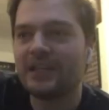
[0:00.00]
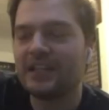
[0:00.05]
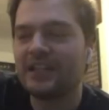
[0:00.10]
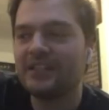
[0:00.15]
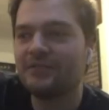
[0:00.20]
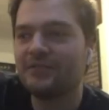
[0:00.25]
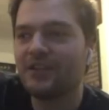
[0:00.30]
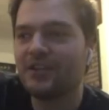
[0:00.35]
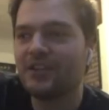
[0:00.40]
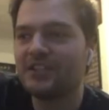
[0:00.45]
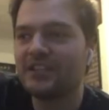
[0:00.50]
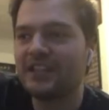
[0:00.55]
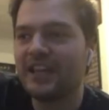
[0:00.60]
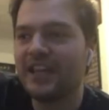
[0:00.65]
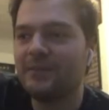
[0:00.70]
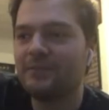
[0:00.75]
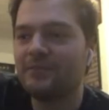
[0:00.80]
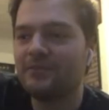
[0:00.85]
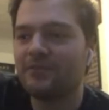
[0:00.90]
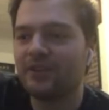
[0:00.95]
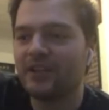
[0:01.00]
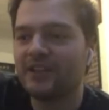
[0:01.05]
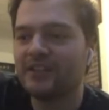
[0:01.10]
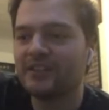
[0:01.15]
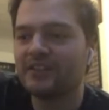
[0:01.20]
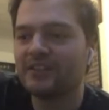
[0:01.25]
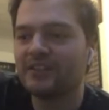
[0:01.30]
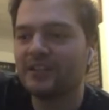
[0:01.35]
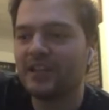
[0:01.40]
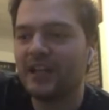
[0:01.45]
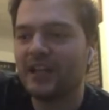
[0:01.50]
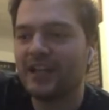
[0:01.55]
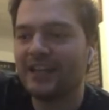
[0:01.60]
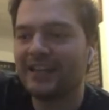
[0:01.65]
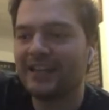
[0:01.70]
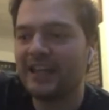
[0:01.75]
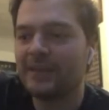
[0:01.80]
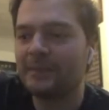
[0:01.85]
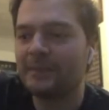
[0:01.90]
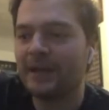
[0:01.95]
His first game for us, he
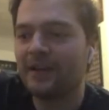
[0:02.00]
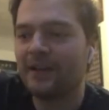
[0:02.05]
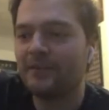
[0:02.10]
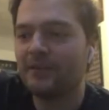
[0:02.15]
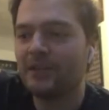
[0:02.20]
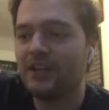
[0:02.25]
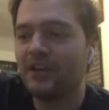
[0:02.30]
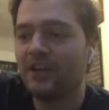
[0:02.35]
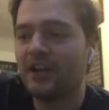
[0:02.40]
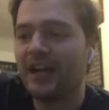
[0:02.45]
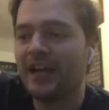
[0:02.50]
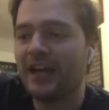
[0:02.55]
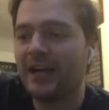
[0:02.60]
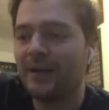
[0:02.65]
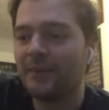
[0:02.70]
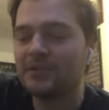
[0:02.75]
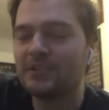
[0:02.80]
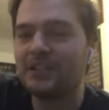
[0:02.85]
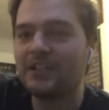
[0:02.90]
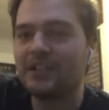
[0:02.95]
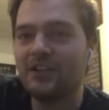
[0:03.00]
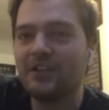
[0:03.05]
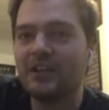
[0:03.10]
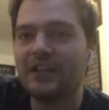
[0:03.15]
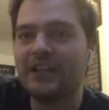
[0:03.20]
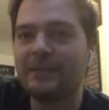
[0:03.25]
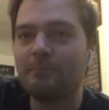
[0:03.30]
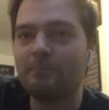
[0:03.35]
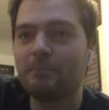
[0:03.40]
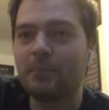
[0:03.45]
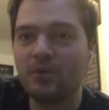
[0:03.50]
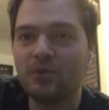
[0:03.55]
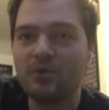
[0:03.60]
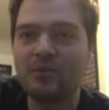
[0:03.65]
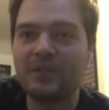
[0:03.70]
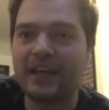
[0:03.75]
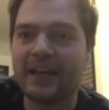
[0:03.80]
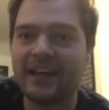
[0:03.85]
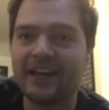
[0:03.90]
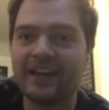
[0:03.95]
came out and he got absolutely booed
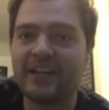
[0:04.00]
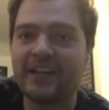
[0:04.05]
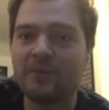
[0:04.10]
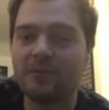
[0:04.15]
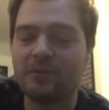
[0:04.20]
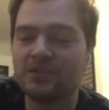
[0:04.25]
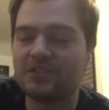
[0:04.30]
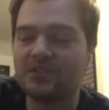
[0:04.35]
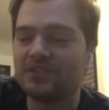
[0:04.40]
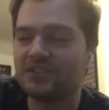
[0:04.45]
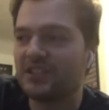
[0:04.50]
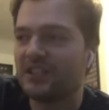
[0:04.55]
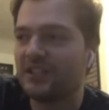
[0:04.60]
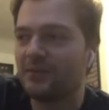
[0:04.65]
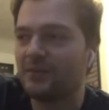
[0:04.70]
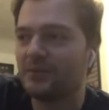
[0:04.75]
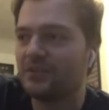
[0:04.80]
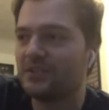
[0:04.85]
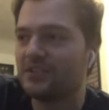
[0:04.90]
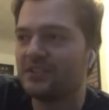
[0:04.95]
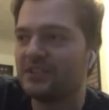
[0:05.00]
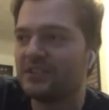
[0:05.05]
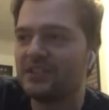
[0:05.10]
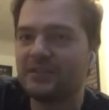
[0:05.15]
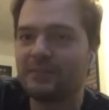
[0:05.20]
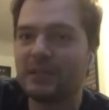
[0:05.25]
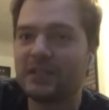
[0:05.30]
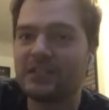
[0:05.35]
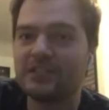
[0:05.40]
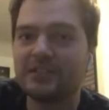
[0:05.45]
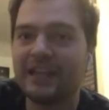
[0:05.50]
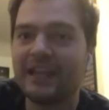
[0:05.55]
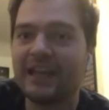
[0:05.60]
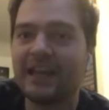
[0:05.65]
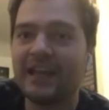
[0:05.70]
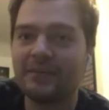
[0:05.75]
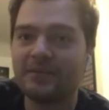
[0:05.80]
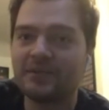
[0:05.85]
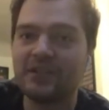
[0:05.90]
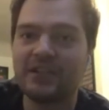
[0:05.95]
at. It was because they
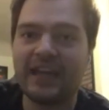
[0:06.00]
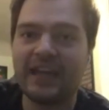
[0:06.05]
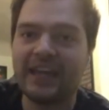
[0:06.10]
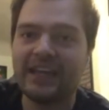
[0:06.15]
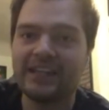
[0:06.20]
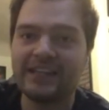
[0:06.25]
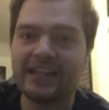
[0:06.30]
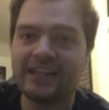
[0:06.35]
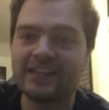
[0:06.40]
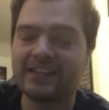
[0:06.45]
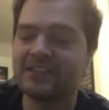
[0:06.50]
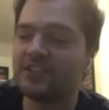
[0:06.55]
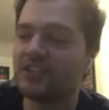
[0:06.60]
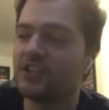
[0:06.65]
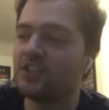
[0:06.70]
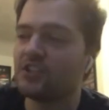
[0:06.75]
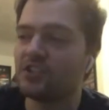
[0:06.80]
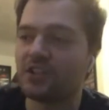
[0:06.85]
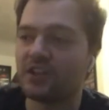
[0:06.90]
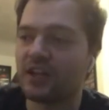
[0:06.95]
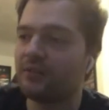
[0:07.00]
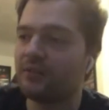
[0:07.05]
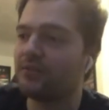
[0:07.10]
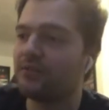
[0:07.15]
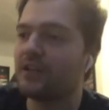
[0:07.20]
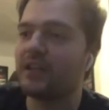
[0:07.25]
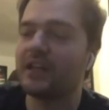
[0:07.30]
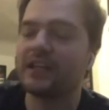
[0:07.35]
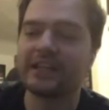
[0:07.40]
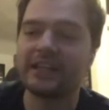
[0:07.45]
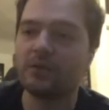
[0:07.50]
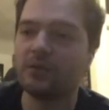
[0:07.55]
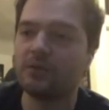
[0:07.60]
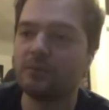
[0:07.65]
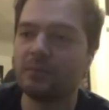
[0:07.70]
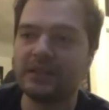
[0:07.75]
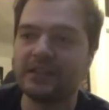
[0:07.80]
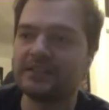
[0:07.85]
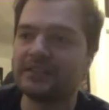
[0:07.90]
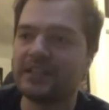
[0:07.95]
absolutely hated that decision. And I feel like it would
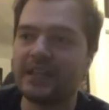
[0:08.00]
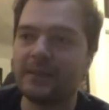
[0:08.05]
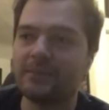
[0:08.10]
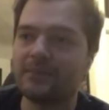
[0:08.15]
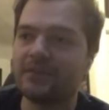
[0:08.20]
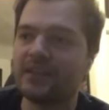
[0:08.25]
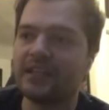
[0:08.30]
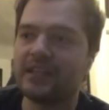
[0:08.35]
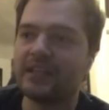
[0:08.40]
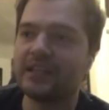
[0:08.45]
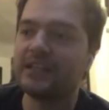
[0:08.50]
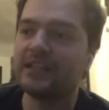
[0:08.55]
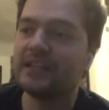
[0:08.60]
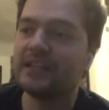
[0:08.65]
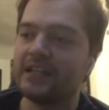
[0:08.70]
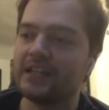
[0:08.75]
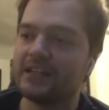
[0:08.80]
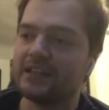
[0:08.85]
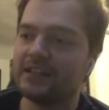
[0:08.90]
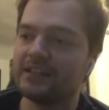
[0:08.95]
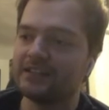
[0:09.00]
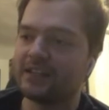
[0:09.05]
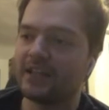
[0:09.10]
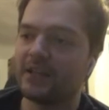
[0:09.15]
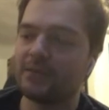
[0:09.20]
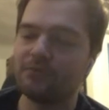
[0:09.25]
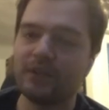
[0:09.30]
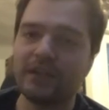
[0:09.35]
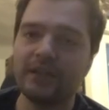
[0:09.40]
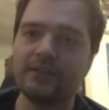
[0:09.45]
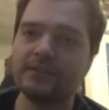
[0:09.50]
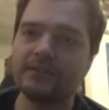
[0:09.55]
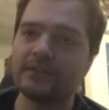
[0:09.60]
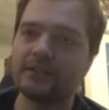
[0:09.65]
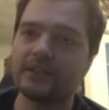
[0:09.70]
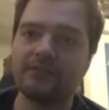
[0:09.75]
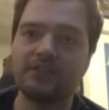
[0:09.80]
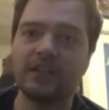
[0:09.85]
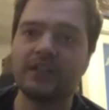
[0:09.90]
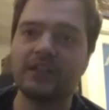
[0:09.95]
be the same thing this time round. So
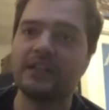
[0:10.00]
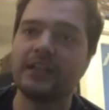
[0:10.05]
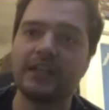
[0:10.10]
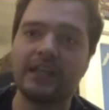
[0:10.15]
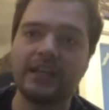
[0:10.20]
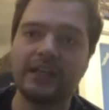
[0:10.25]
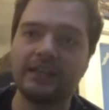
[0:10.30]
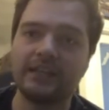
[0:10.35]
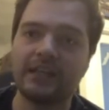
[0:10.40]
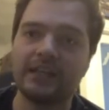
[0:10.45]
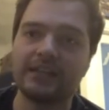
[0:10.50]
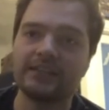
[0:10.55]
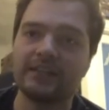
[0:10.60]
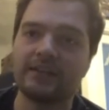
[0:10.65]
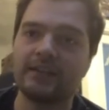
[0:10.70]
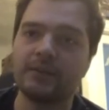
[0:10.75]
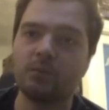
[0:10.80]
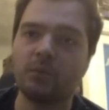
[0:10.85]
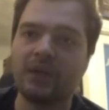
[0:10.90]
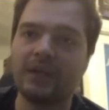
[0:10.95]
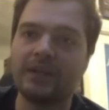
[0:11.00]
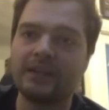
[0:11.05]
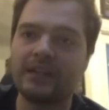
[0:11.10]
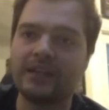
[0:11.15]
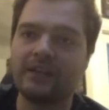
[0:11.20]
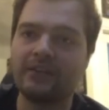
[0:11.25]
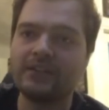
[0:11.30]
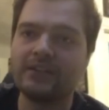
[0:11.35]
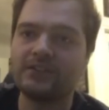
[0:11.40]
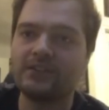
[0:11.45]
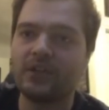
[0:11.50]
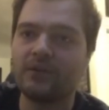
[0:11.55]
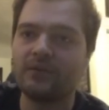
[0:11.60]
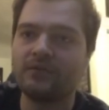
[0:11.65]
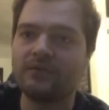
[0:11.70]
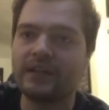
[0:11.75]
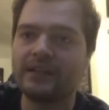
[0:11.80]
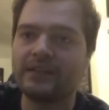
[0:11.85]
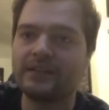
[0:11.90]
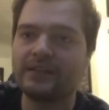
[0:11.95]
they've done it in a time when there is no
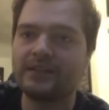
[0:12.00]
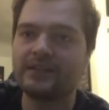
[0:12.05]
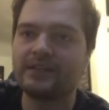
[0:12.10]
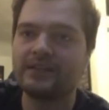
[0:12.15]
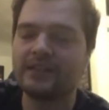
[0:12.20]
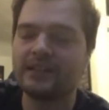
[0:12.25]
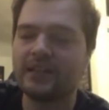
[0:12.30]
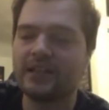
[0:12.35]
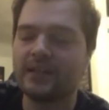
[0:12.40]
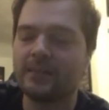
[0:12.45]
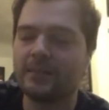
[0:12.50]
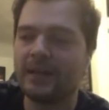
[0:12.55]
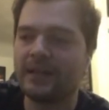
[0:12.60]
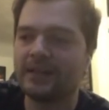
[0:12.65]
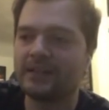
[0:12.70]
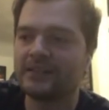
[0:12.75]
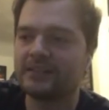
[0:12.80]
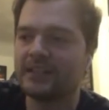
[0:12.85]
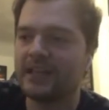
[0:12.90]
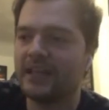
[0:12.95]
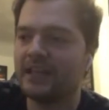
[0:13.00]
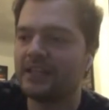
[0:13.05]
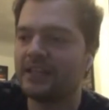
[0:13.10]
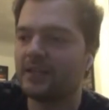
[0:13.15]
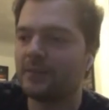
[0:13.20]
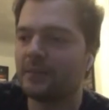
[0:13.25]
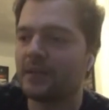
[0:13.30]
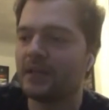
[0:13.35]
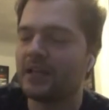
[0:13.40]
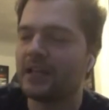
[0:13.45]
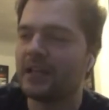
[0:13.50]
fans at the stadium.